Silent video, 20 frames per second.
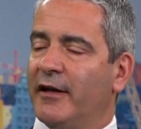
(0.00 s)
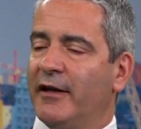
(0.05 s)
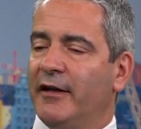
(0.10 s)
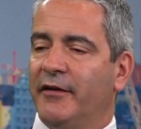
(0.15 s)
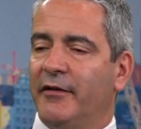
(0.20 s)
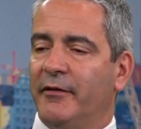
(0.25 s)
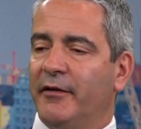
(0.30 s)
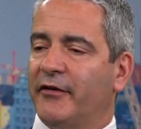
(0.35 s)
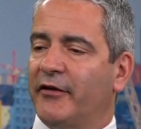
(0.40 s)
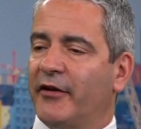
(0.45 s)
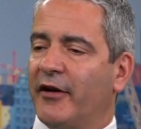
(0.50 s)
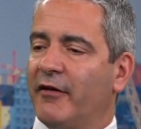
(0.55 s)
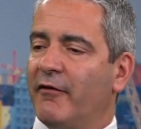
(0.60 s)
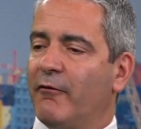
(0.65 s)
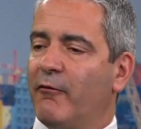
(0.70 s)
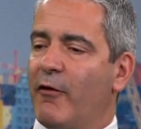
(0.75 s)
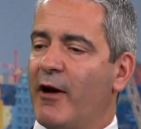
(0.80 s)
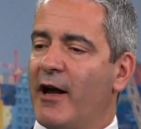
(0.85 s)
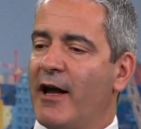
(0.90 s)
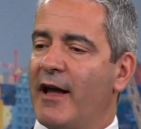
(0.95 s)
So it's kind
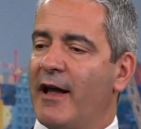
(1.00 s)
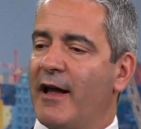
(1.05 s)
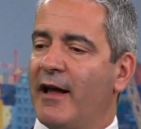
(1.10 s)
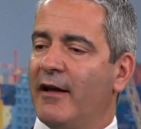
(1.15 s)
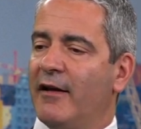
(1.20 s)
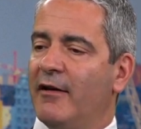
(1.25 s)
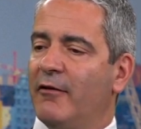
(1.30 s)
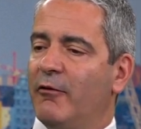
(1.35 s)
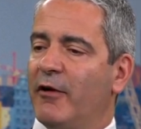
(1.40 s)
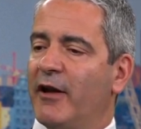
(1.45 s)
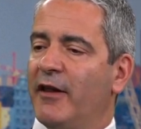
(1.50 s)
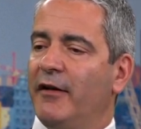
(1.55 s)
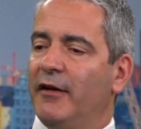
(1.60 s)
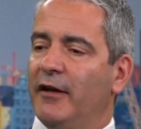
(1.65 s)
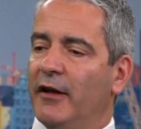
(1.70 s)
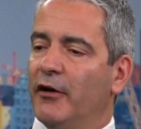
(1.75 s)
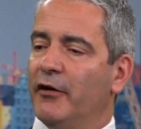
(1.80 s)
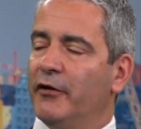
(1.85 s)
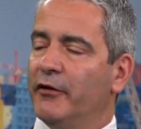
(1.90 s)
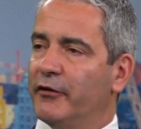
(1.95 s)
of where the
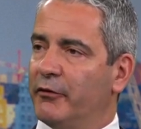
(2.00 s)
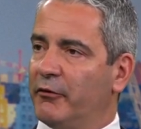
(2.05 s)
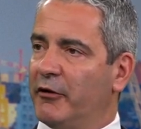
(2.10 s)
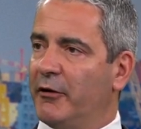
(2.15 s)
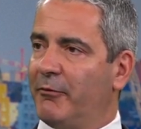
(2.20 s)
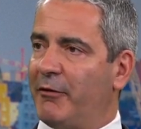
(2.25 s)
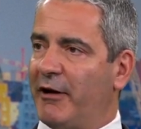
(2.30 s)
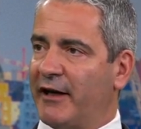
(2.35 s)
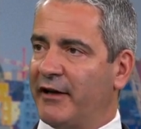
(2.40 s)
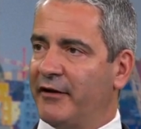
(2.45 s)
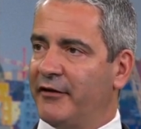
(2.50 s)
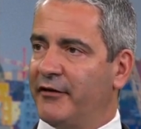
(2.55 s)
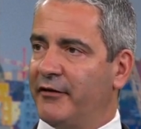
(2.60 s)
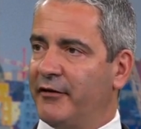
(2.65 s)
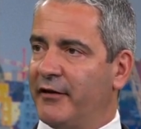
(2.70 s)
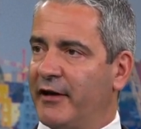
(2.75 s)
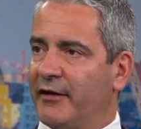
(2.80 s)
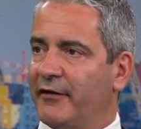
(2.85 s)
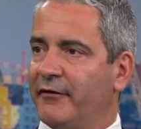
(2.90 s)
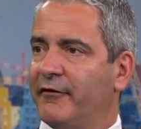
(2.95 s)
lows were back in
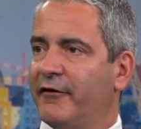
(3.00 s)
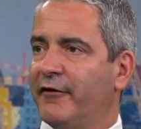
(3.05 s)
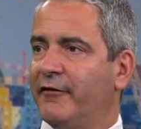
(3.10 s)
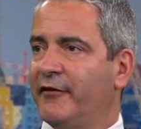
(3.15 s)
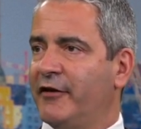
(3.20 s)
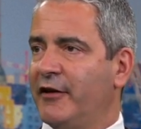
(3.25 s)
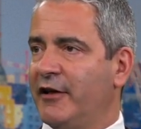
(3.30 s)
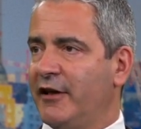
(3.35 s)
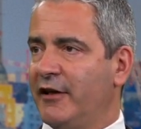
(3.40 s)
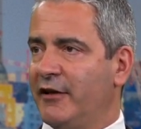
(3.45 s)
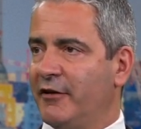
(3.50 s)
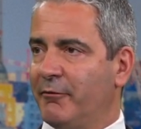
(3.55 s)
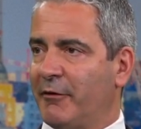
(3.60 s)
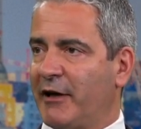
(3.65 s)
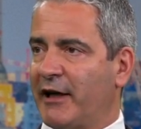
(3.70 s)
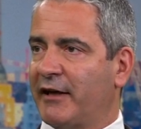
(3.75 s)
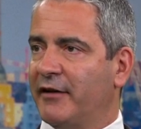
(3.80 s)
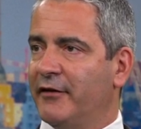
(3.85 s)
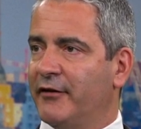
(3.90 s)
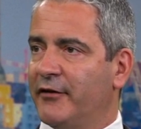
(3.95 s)
2015 and
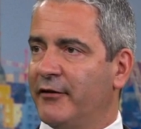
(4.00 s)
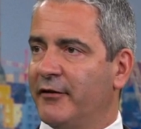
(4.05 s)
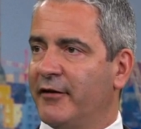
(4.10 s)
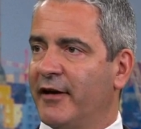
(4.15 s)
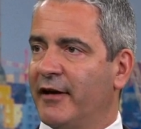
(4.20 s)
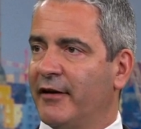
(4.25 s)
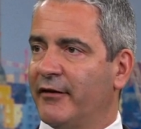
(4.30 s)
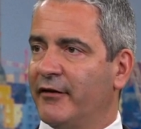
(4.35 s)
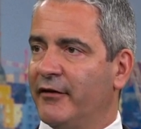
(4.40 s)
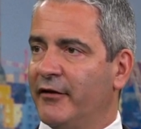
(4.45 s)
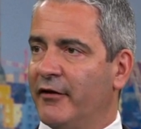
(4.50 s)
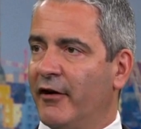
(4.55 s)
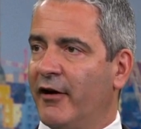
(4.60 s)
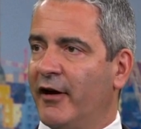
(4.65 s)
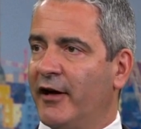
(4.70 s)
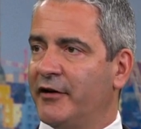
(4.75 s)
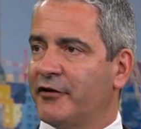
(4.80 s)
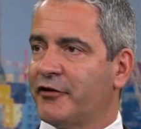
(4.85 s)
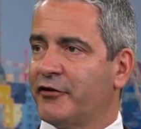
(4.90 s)
back in 2009,